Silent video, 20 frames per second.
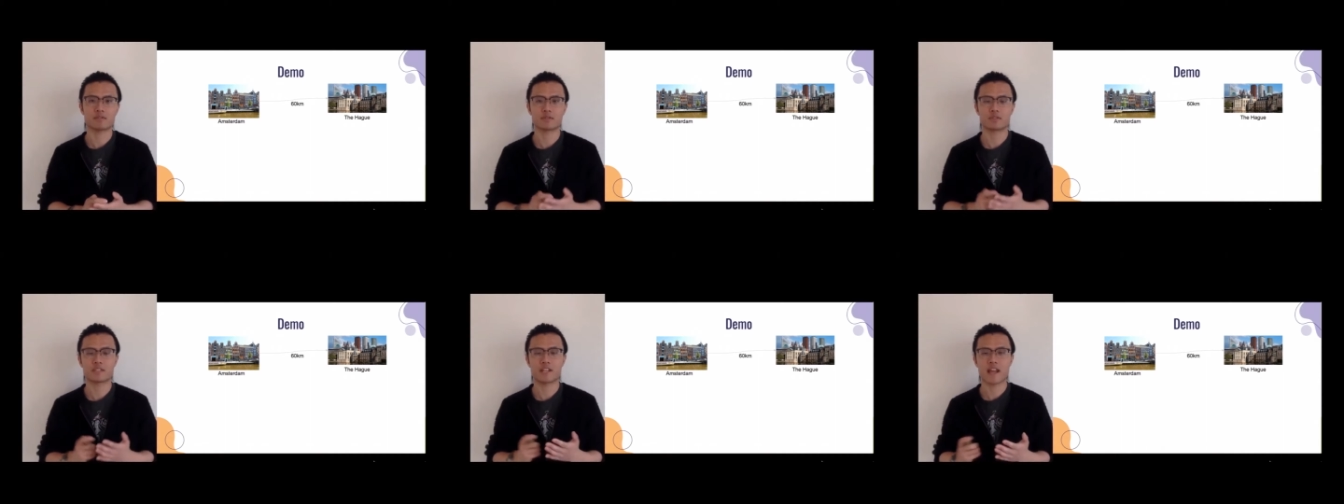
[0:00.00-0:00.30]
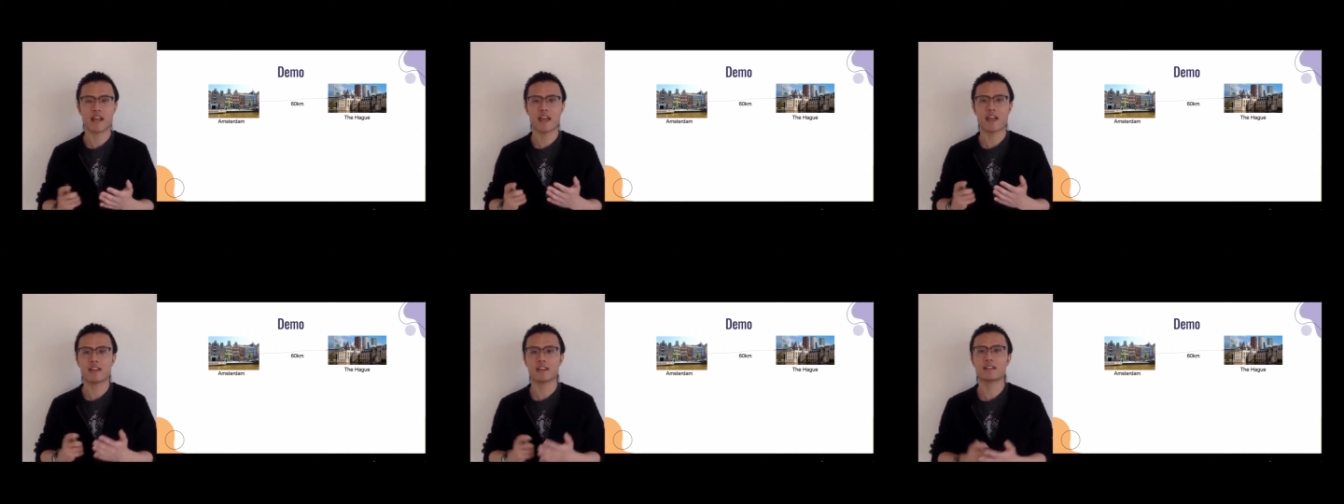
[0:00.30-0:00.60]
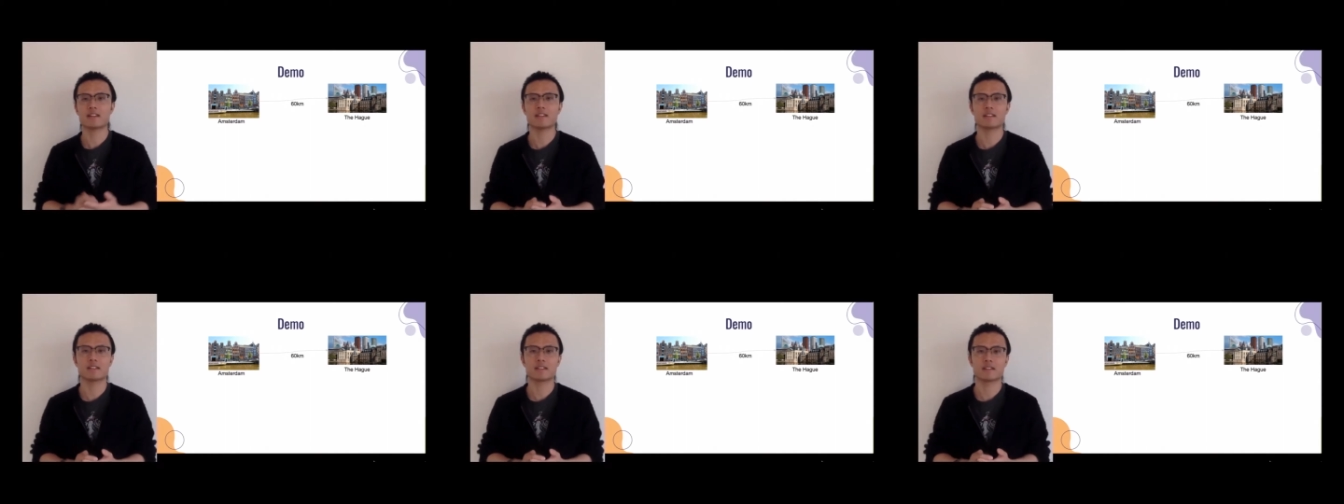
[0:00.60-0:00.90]
to The
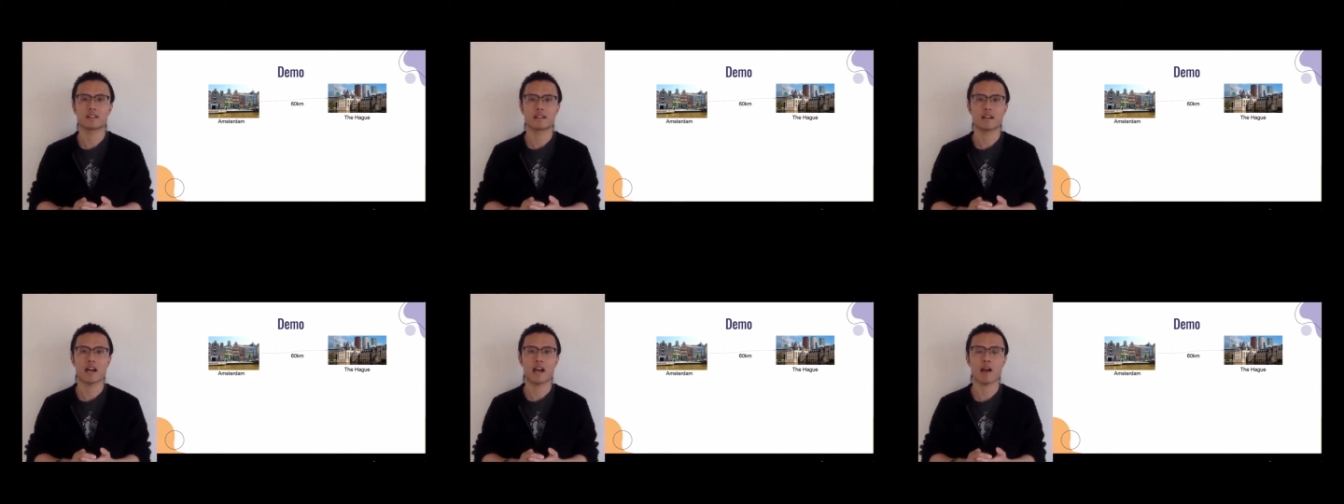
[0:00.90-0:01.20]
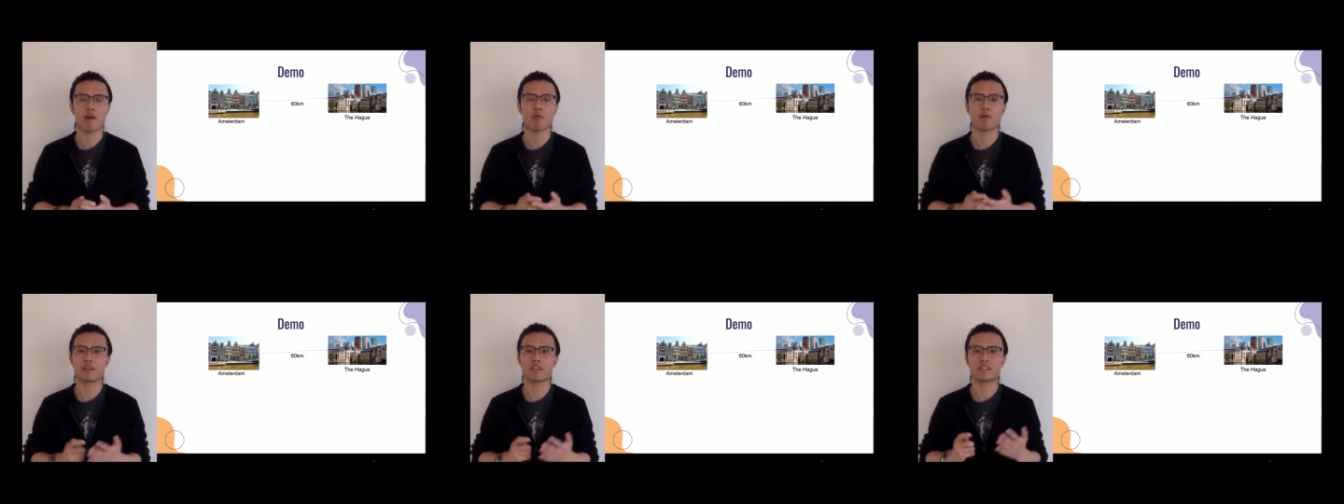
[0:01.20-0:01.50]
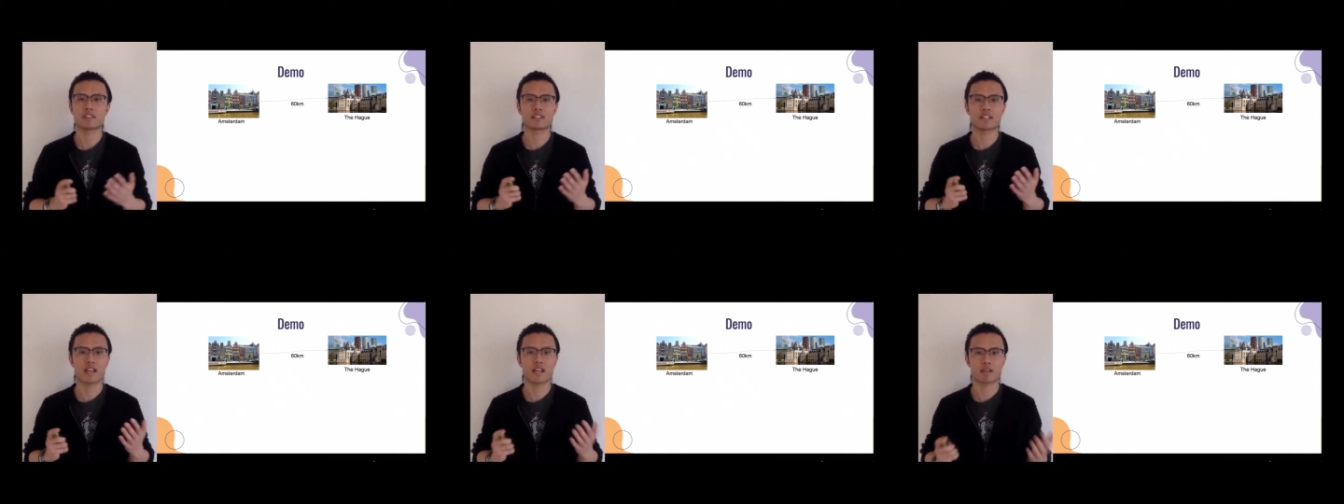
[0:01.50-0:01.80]
Hague, I will
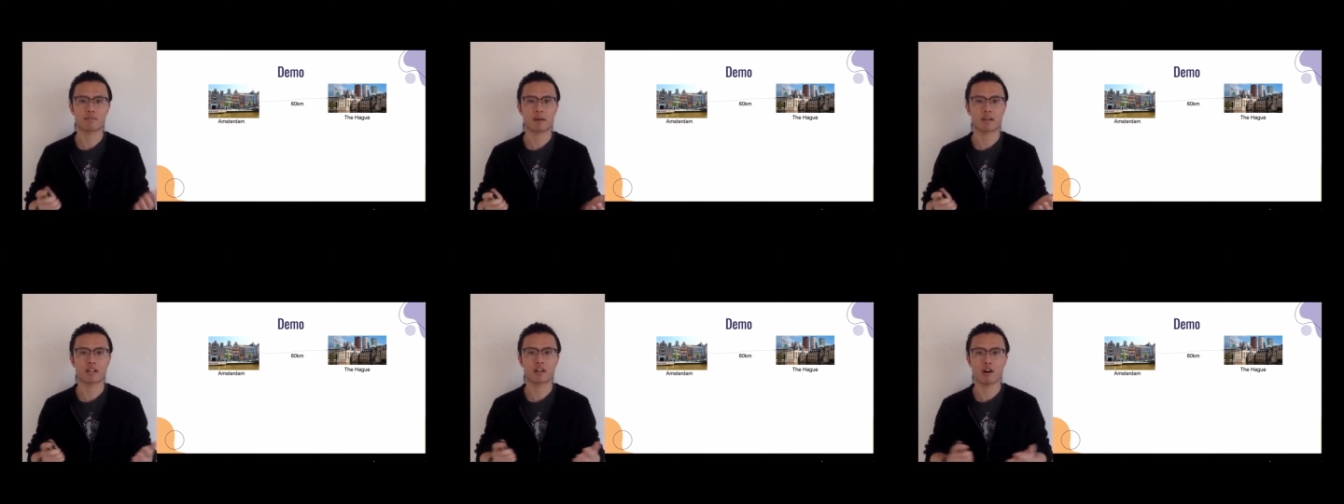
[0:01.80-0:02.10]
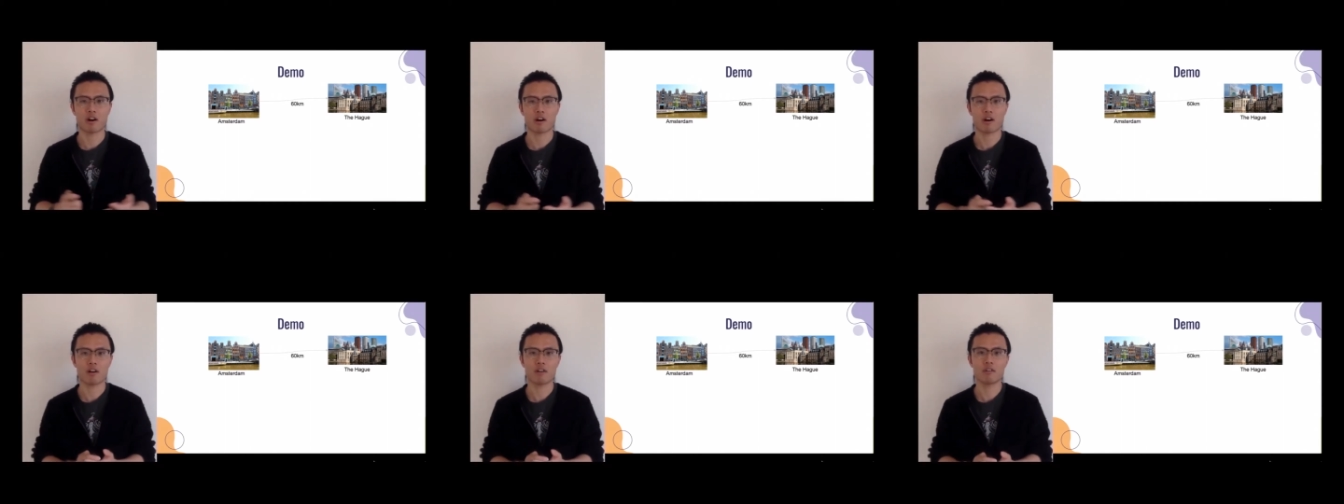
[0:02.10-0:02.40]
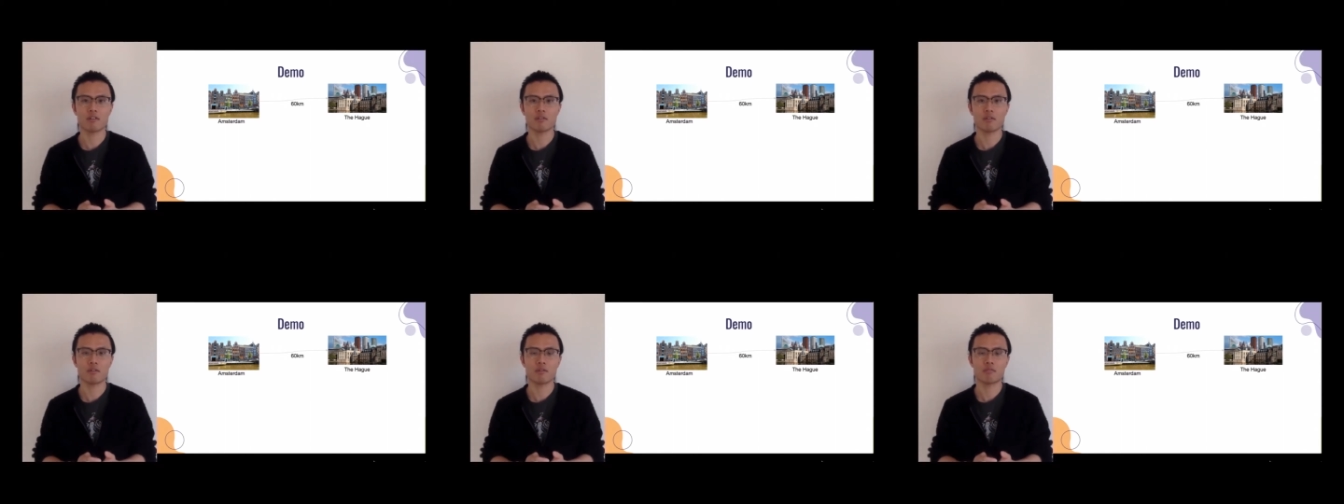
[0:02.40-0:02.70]
either take my
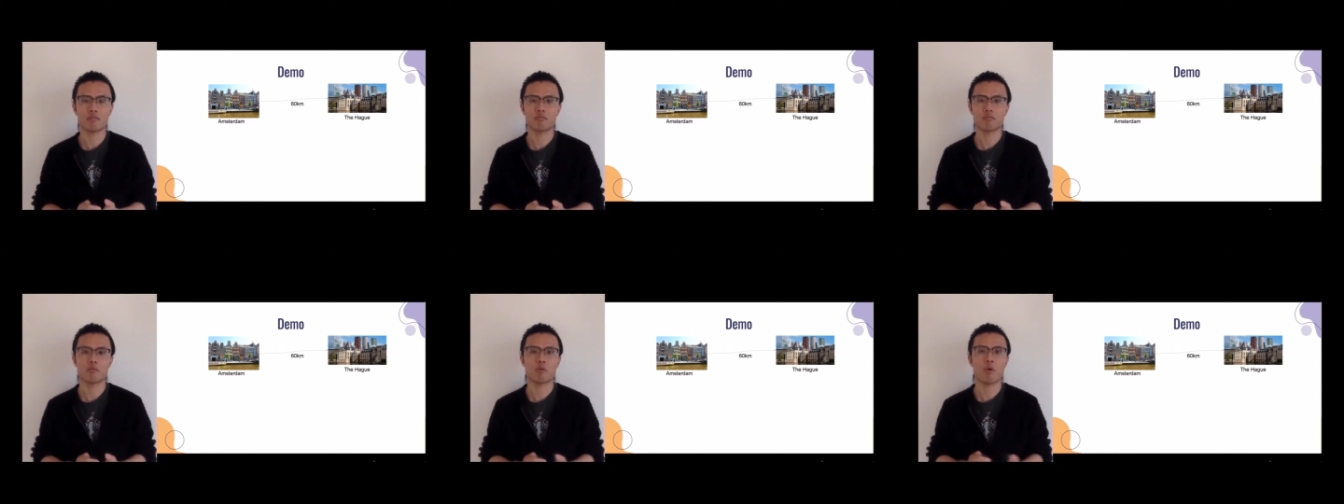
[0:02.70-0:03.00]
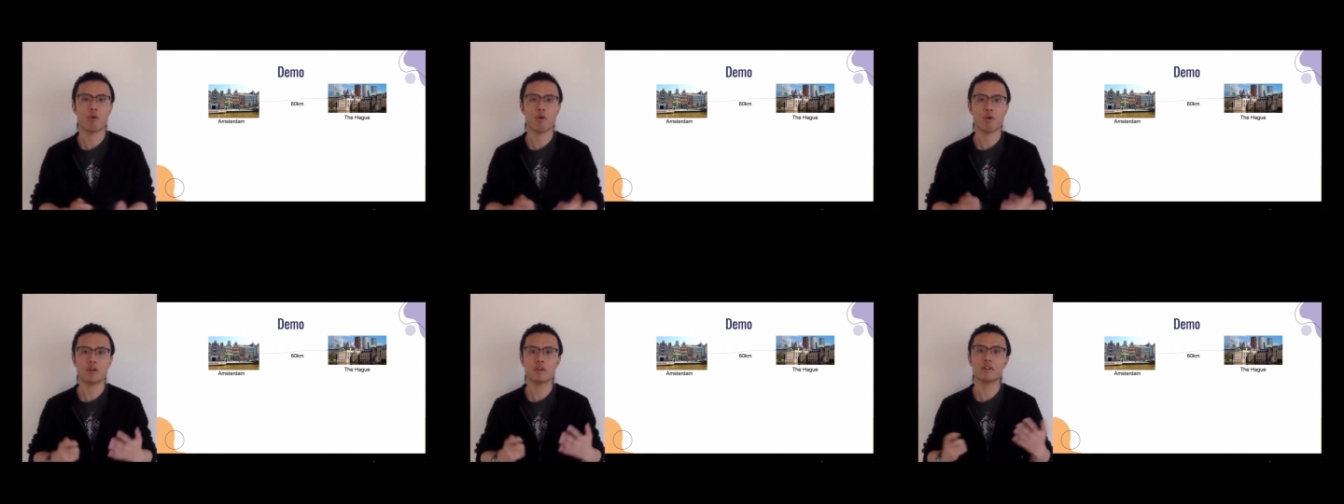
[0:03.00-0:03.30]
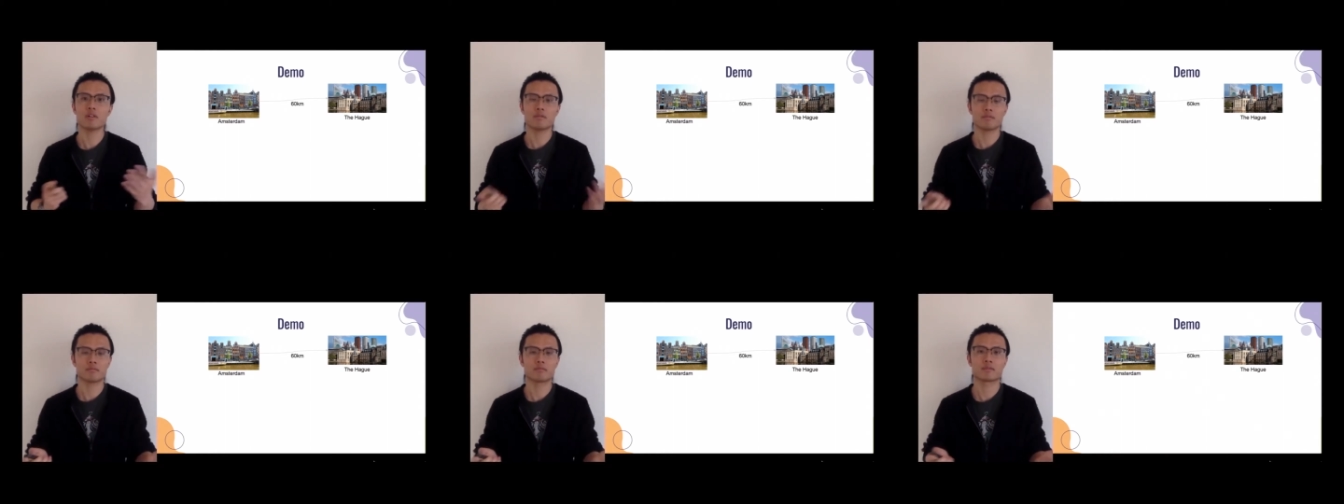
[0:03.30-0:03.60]
car
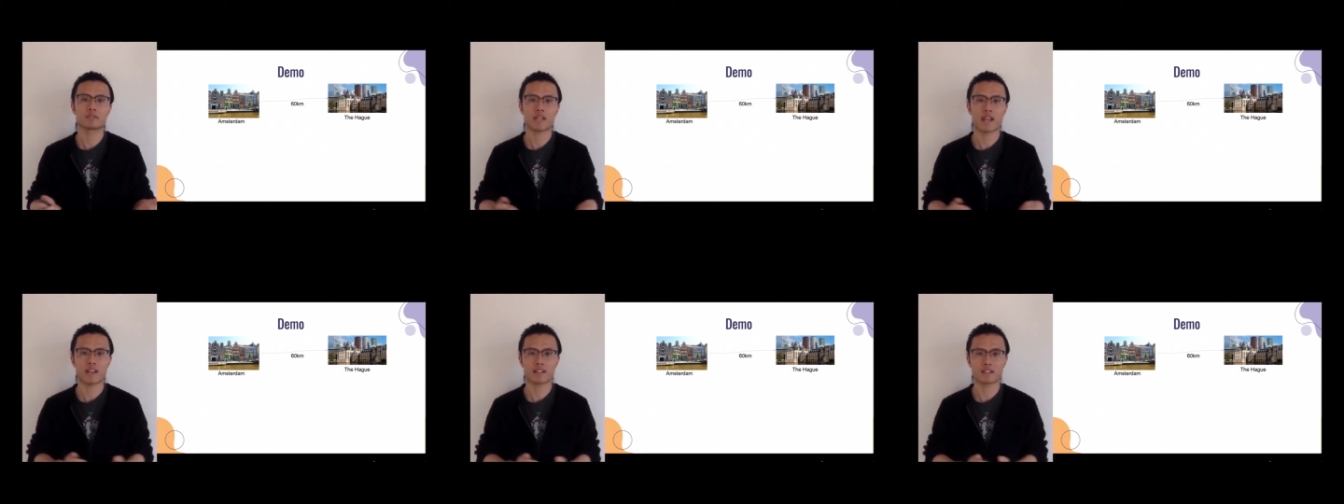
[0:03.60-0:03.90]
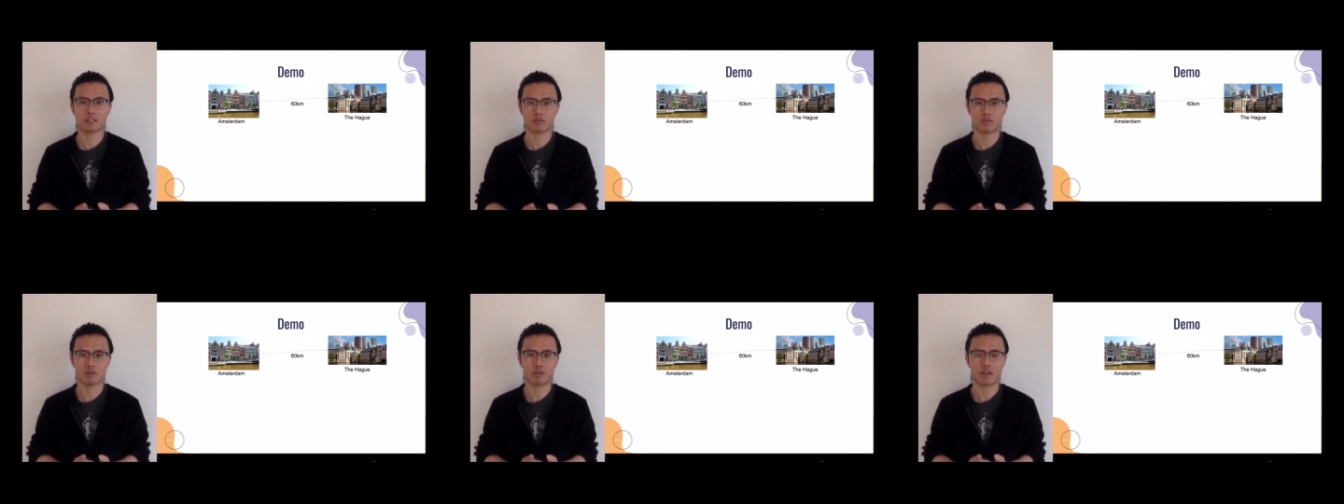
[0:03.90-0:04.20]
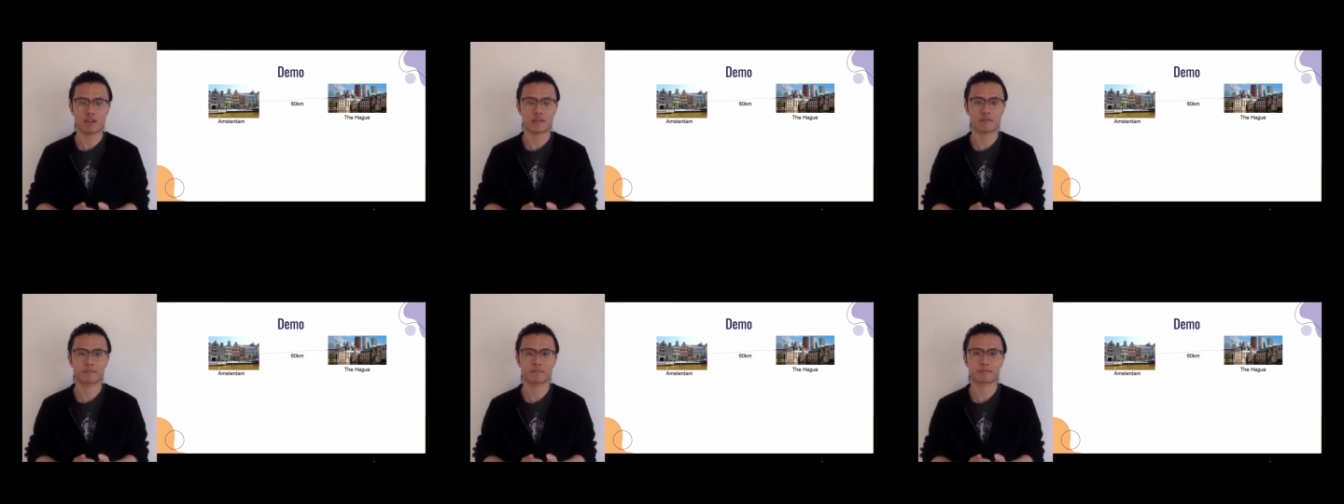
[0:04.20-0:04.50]
or take the
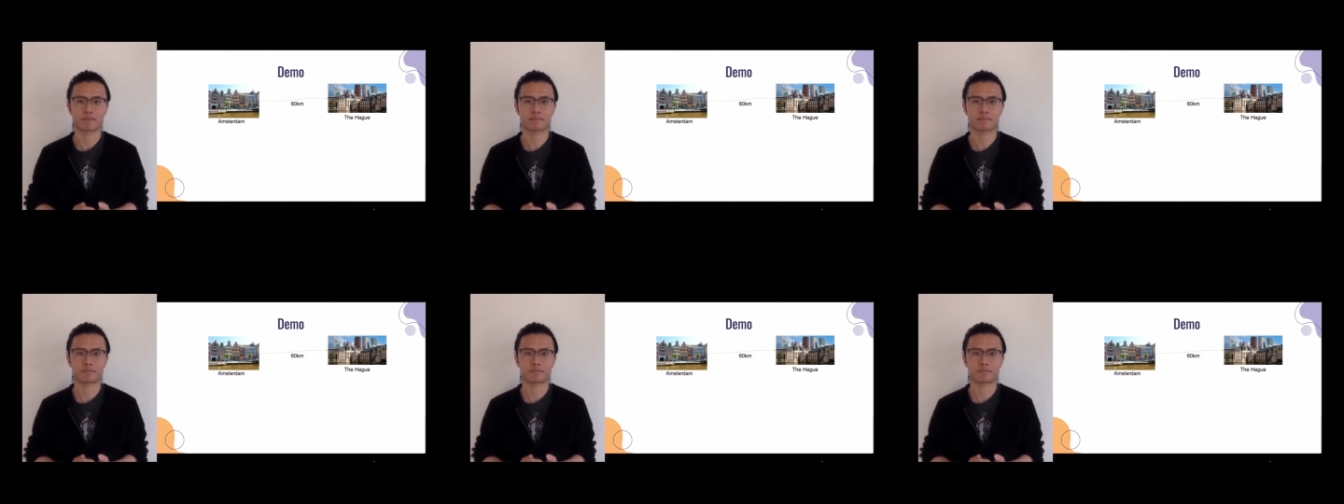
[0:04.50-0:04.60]
train.